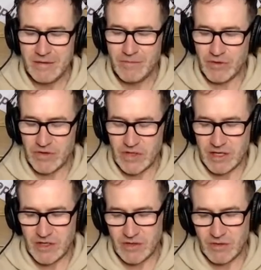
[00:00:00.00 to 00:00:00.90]
But there's
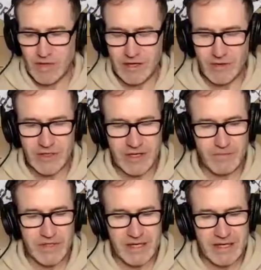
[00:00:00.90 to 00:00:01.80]
also really good
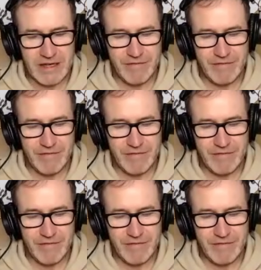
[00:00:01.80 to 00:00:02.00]
tips in it,